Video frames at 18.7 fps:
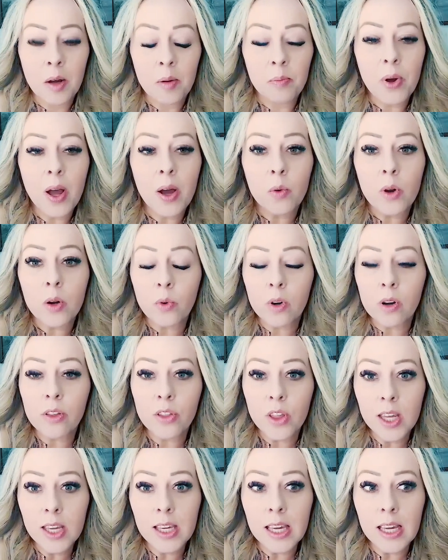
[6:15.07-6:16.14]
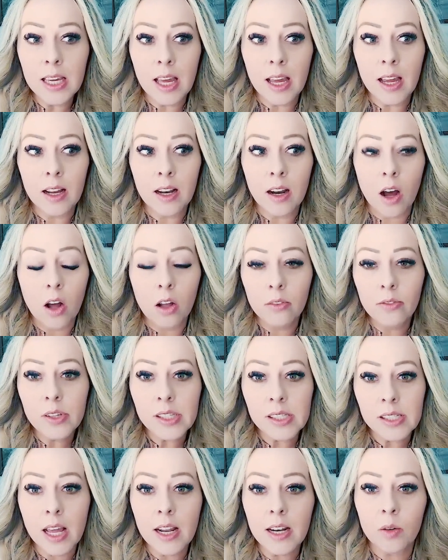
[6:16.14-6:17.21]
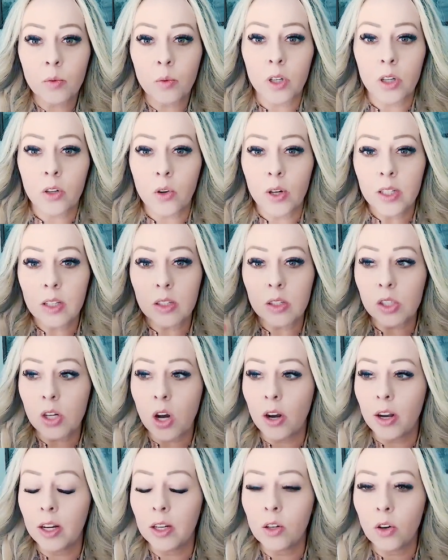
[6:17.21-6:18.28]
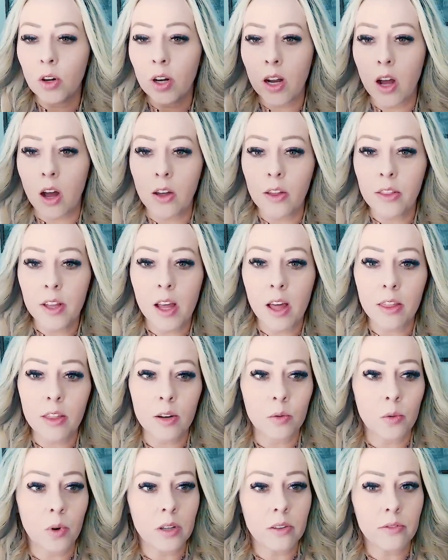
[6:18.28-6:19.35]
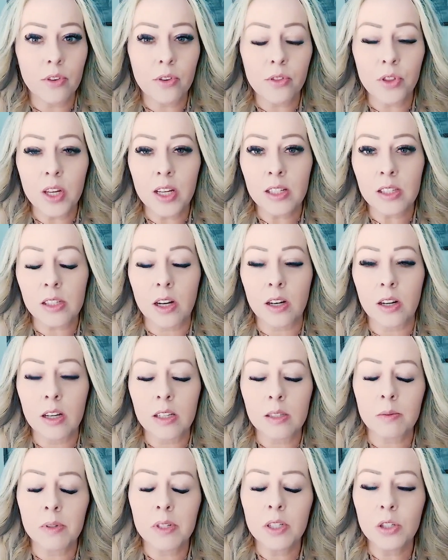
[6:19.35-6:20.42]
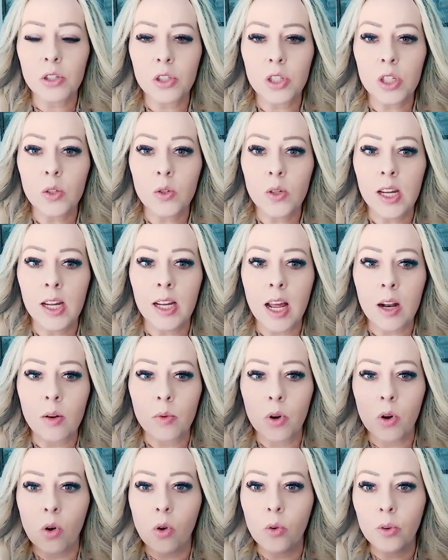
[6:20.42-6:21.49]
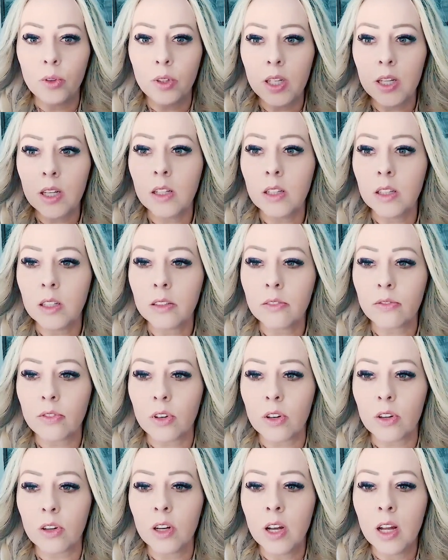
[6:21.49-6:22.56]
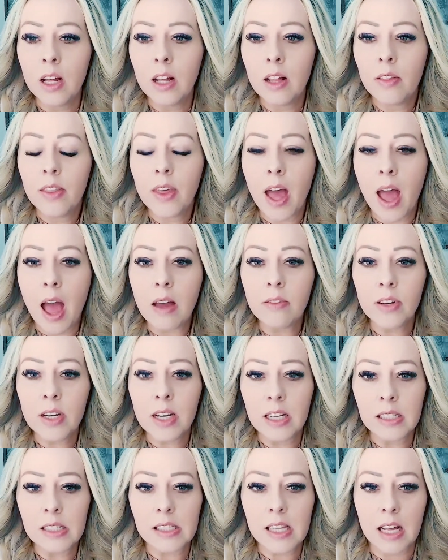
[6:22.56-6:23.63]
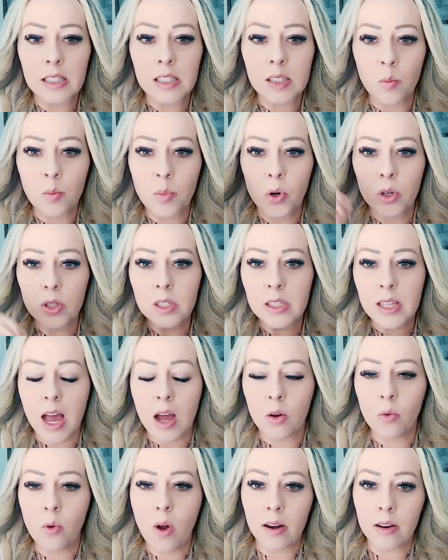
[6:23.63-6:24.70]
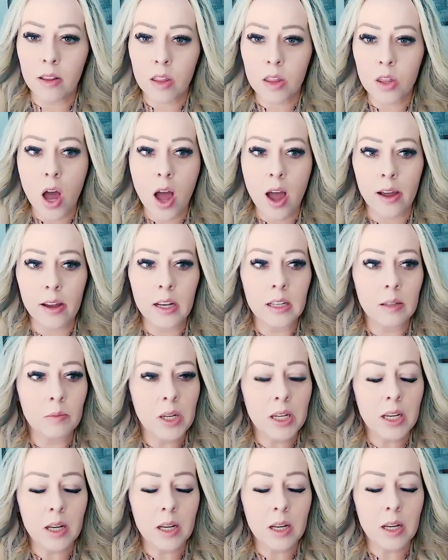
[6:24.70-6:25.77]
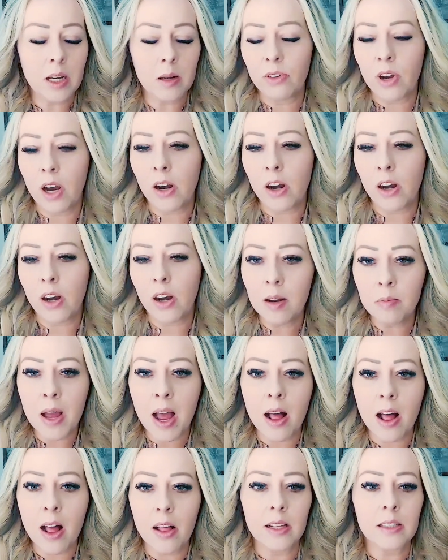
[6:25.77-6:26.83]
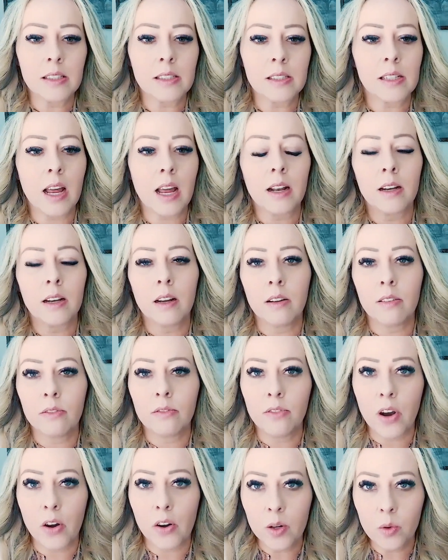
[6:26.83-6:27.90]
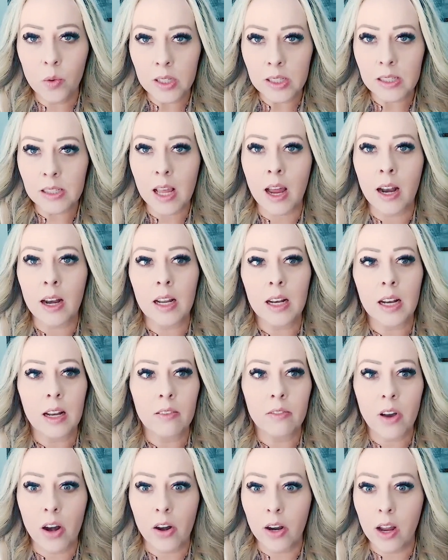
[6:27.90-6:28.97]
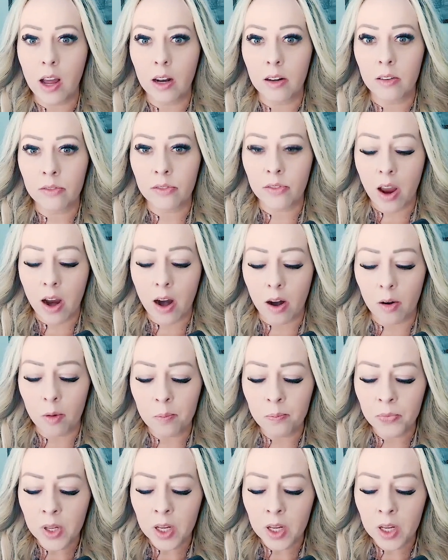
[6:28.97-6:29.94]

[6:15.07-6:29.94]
But when we're thinking it, all of a sudden we're going to start ignoring all the other wonderful things our husband is doing, and we're only going to look for the evidence that supports that one thought. It becomes very unbalanced and very one-sided and very unfair.